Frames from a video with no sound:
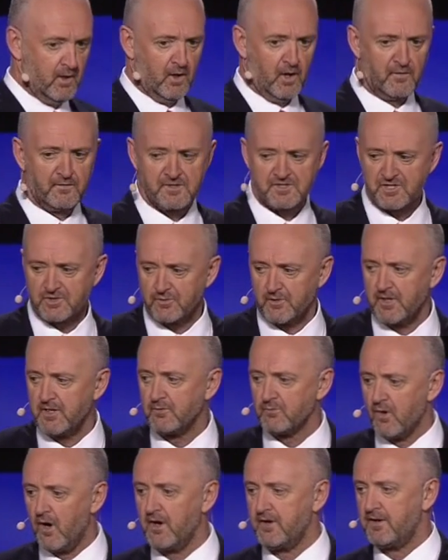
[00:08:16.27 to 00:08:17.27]
On the
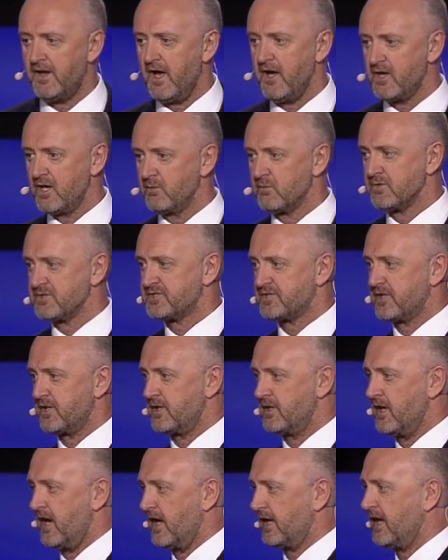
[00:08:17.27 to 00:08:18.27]
screen right now, you will
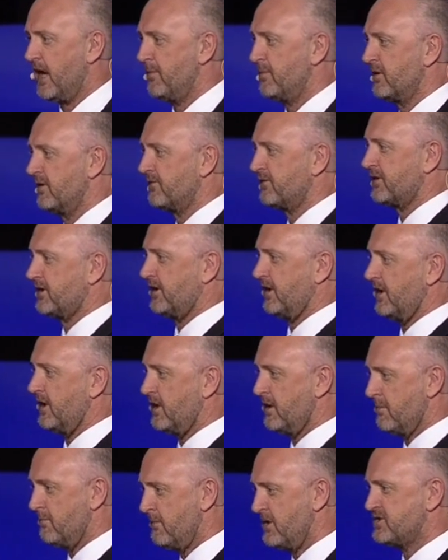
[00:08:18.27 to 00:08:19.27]
see a couple of
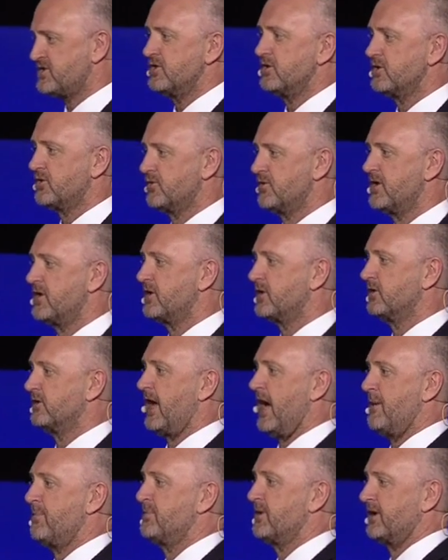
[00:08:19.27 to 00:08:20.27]
key mission critical
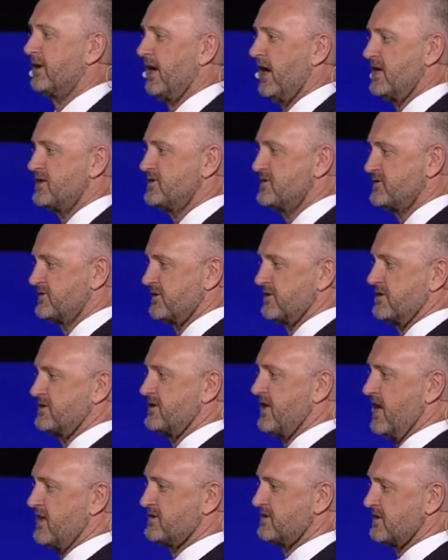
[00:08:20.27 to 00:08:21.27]
applications to the
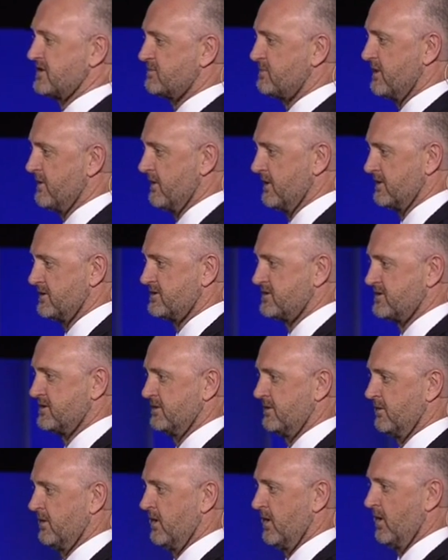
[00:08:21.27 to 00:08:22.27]
tax experience.
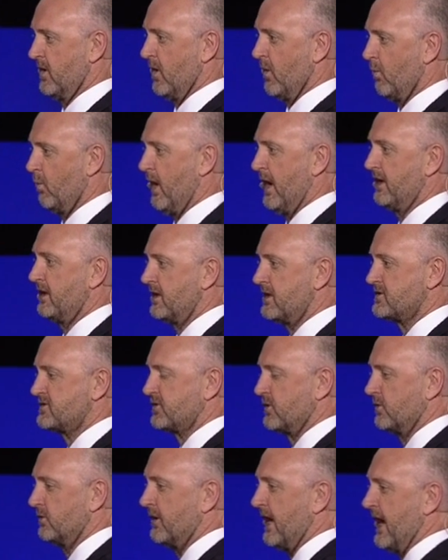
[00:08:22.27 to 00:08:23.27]
One is
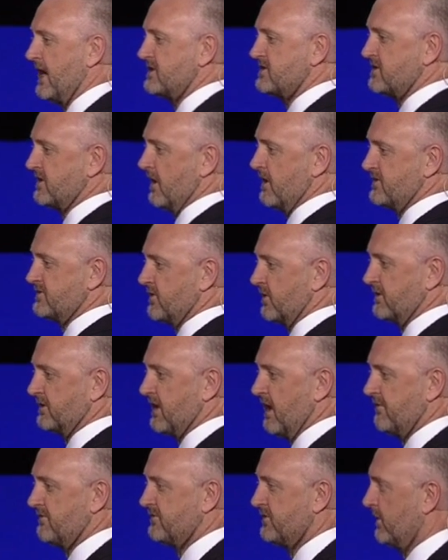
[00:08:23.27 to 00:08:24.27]
called
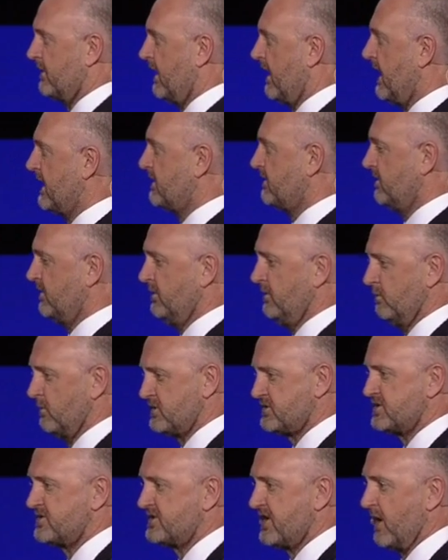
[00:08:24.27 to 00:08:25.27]
ato.gov.au,
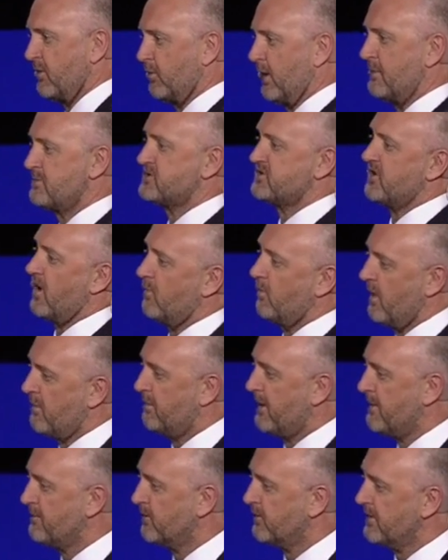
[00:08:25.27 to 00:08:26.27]
which is our website where
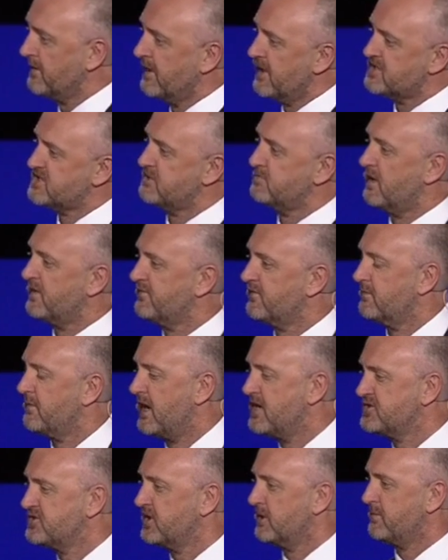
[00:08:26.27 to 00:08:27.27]
people can get some
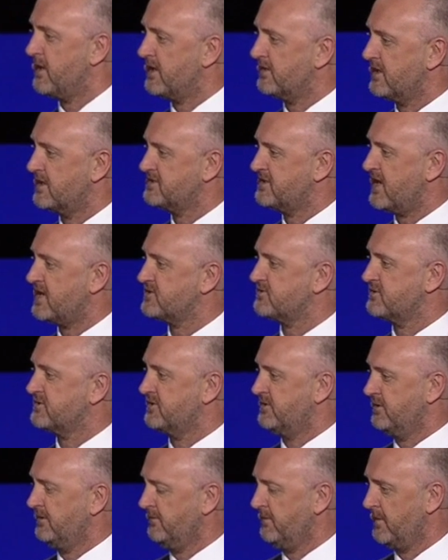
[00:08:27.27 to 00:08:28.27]
information about their tax
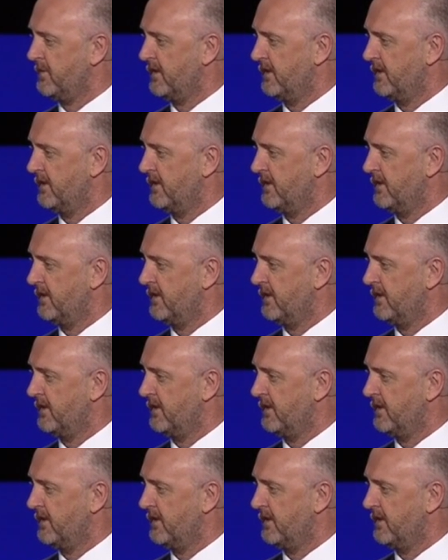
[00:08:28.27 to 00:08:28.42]
return.